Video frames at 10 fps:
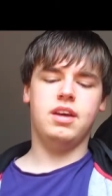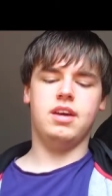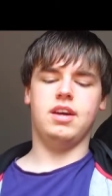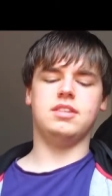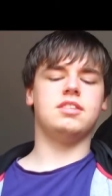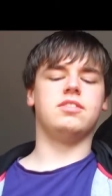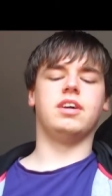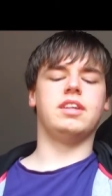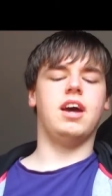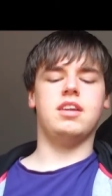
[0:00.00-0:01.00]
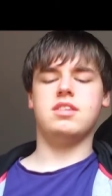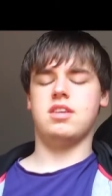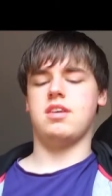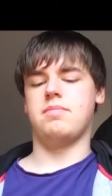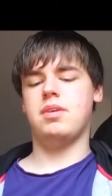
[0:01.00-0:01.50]
and stuff like that.
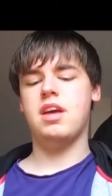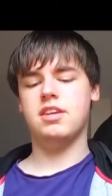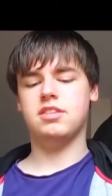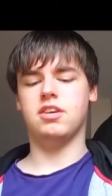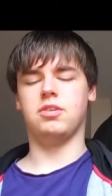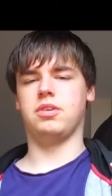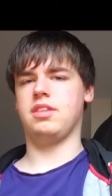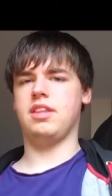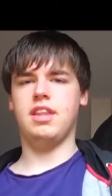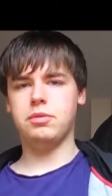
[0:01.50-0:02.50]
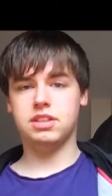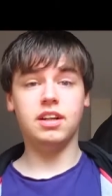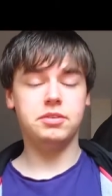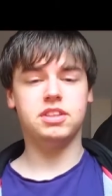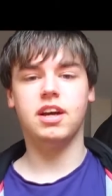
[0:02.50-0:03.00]
Um, so th that was the,
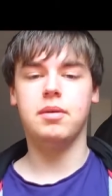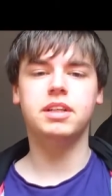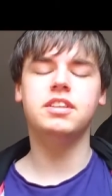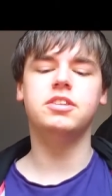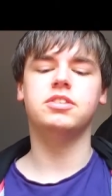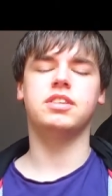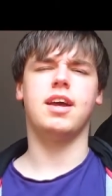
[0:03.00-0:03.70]
that was the comic news.